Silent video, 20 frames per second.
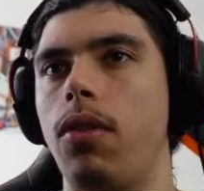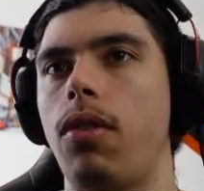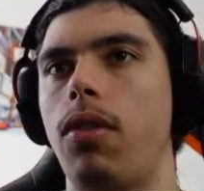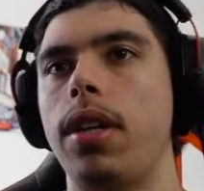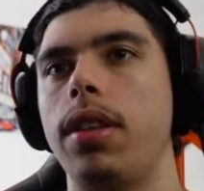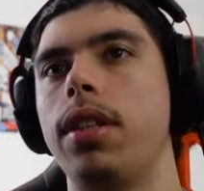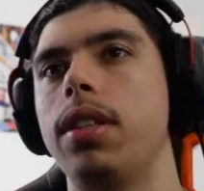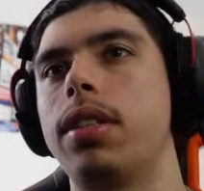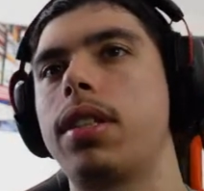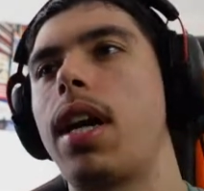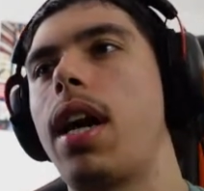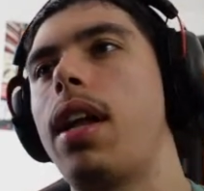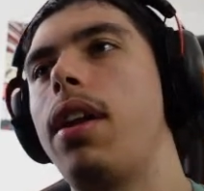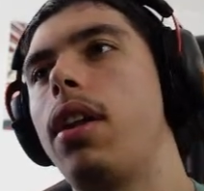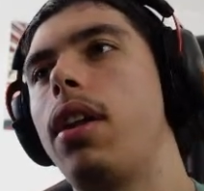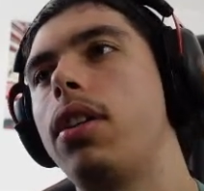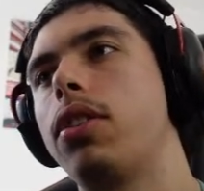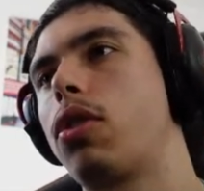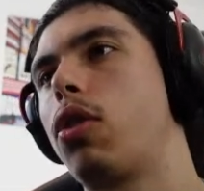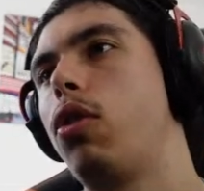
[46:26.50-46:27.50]
Right, this
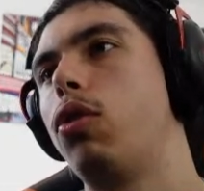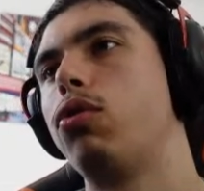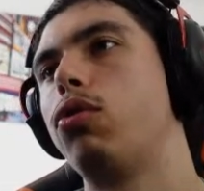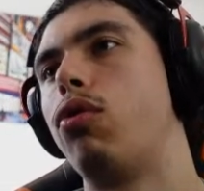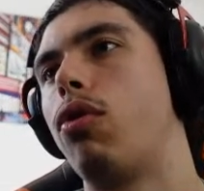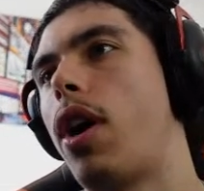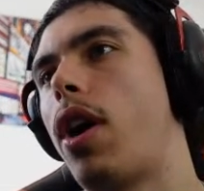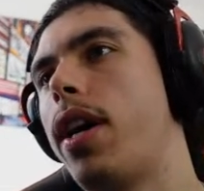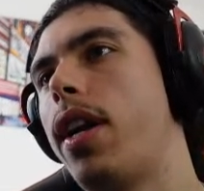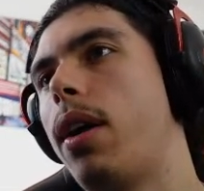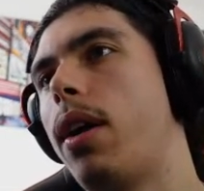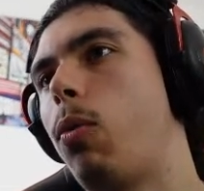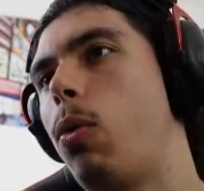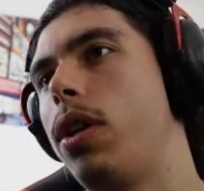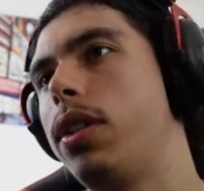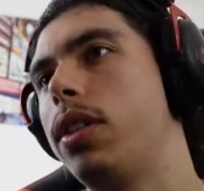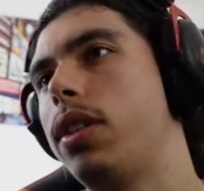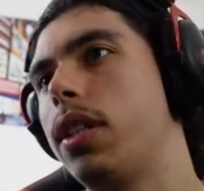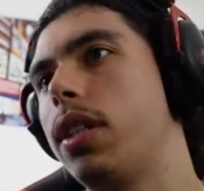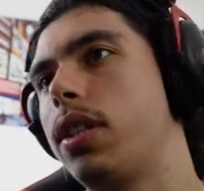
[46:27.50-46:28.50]
candle is closed right at
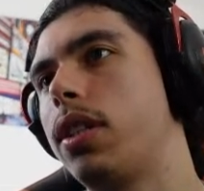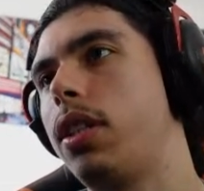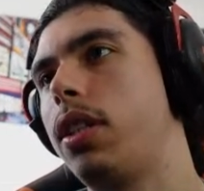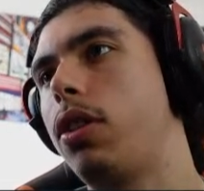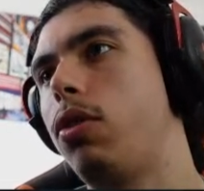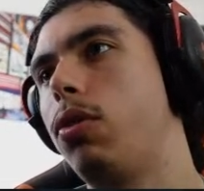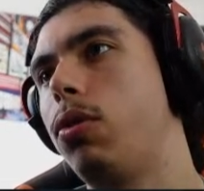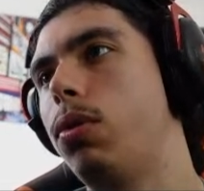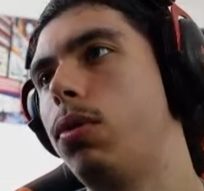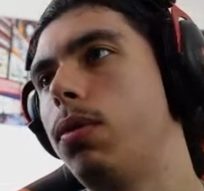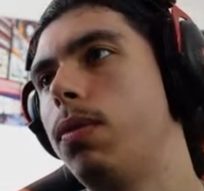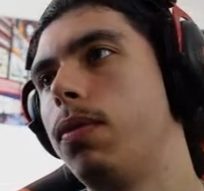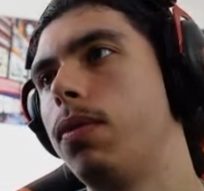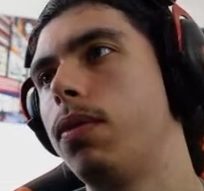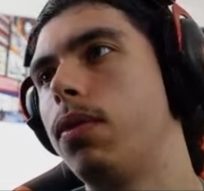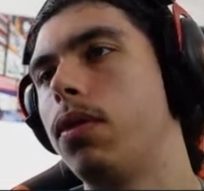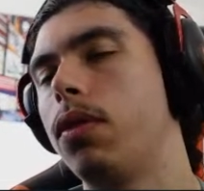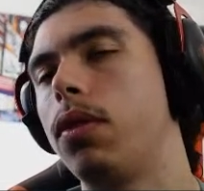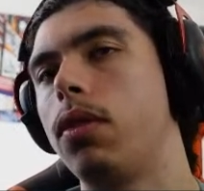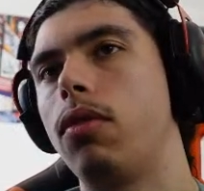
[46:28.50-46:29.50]
162,
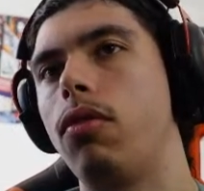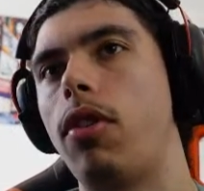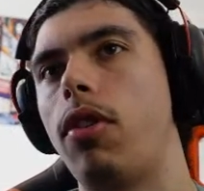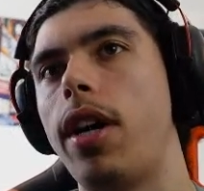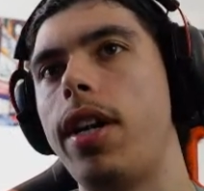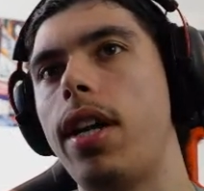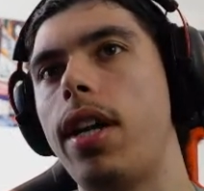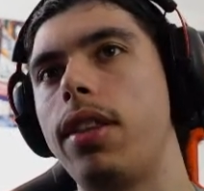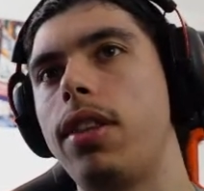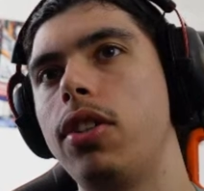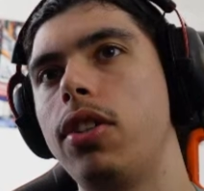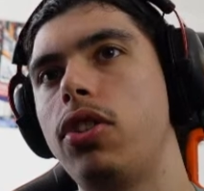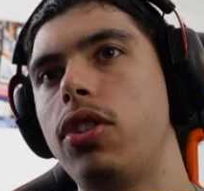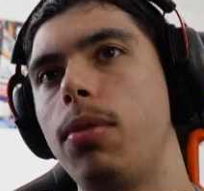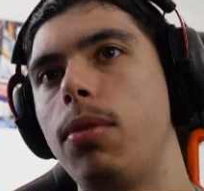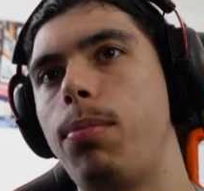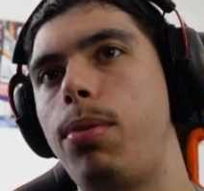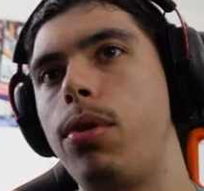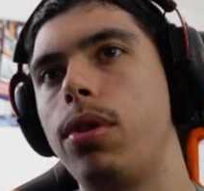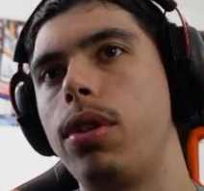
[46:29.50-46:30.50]
right at this
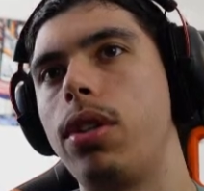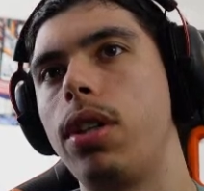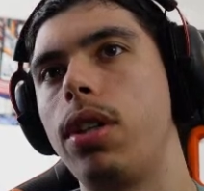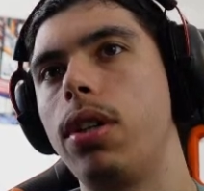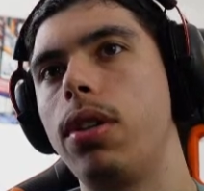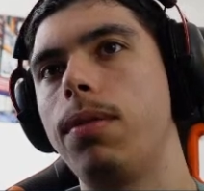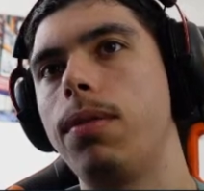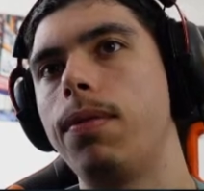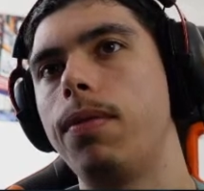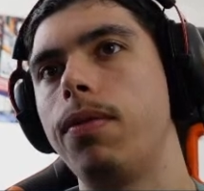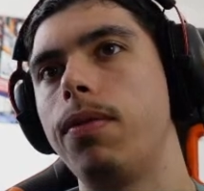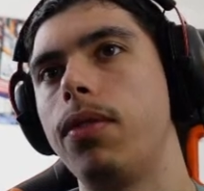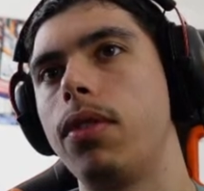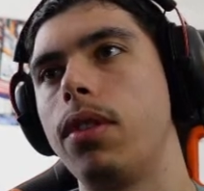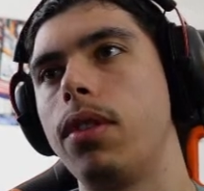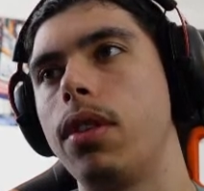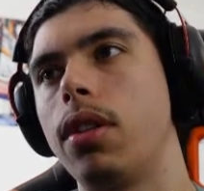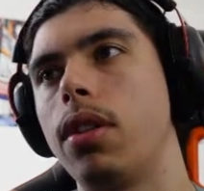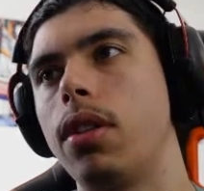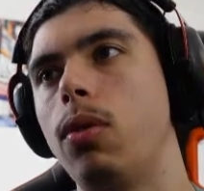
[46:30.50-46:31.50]
support here,
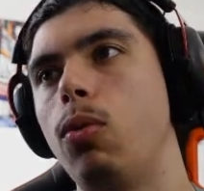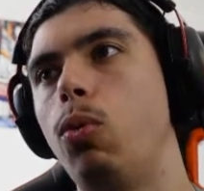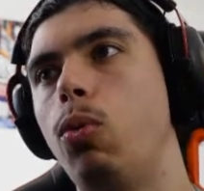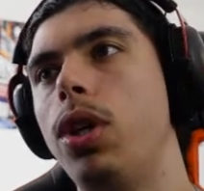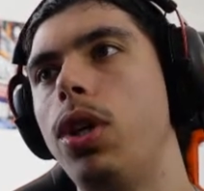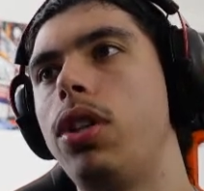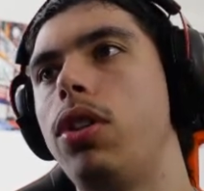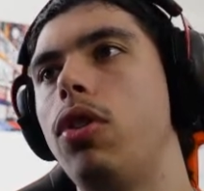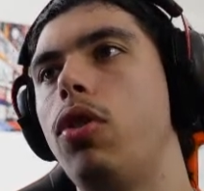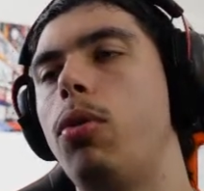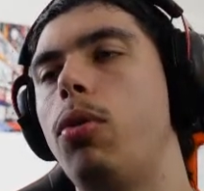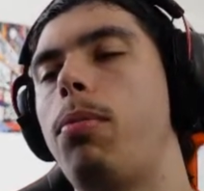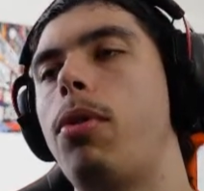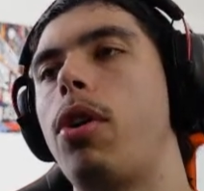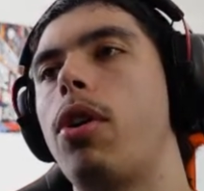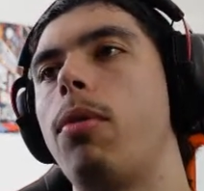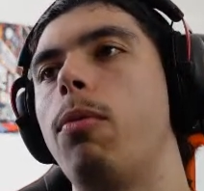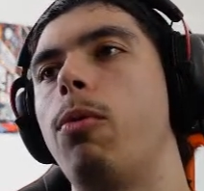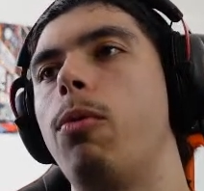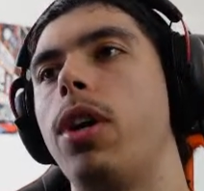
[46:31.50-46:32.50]
with no
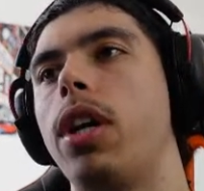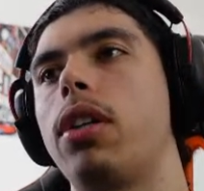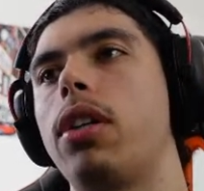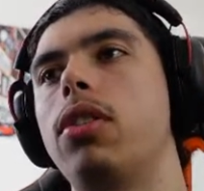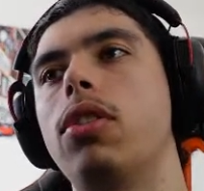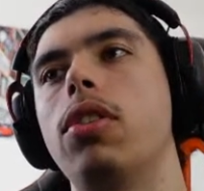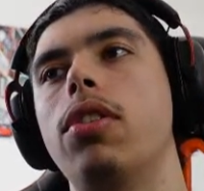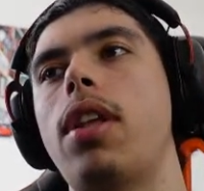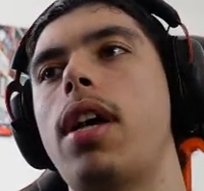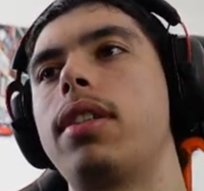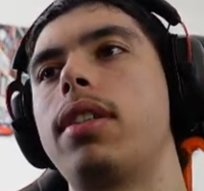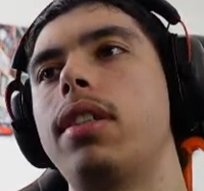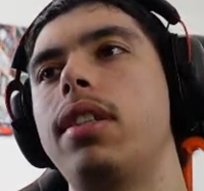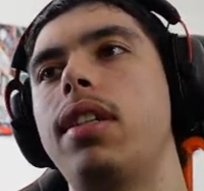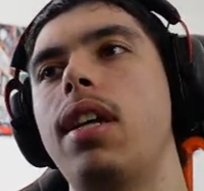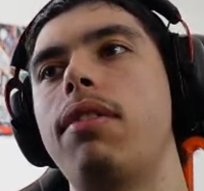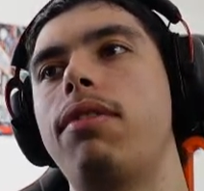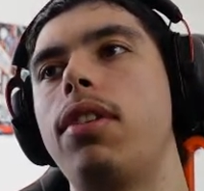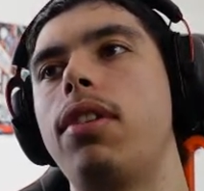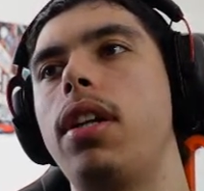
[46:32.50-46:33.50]
bottom wick. So that's
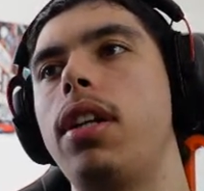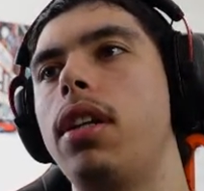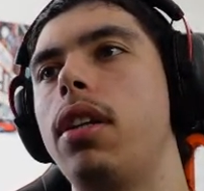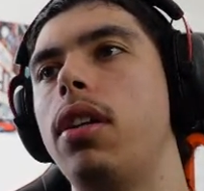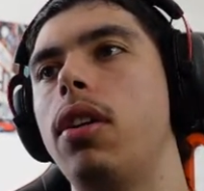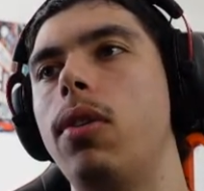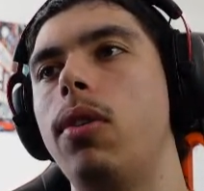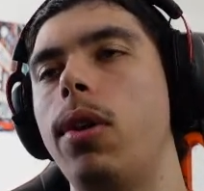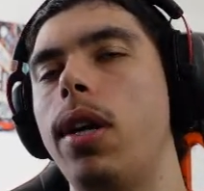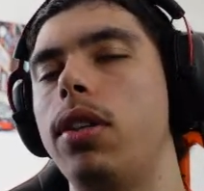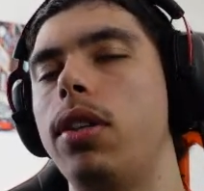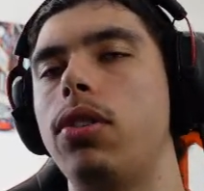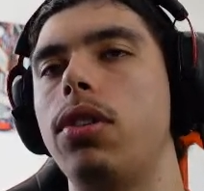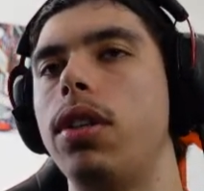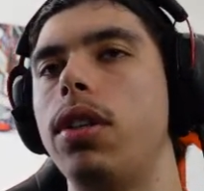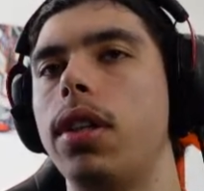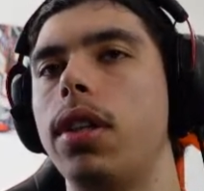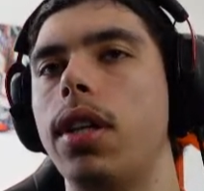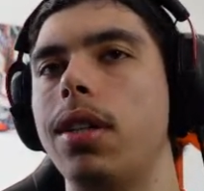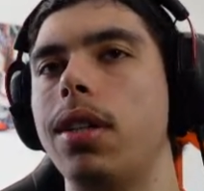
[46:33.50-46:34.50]
definitely no
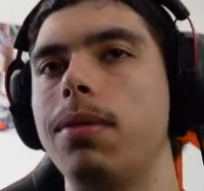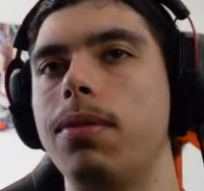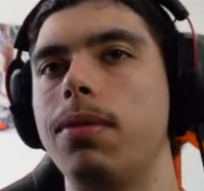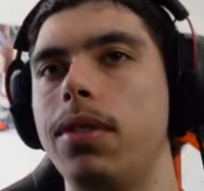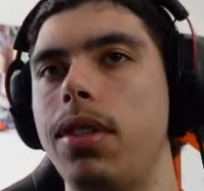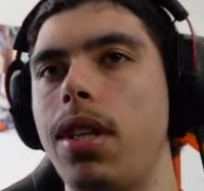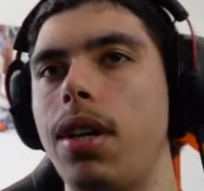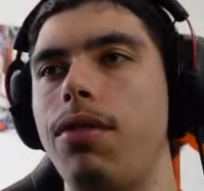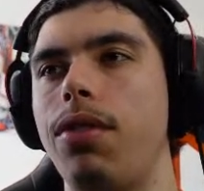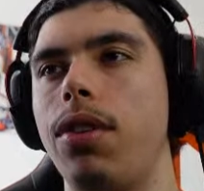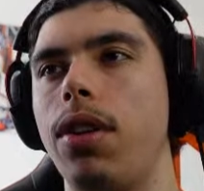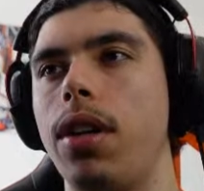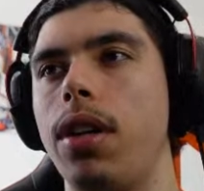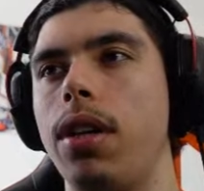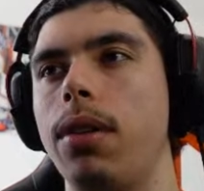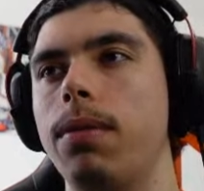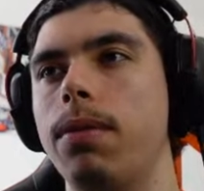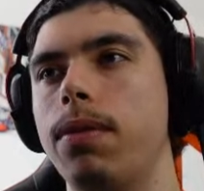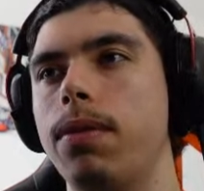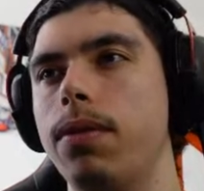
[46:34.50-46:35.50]
entry there, definitely.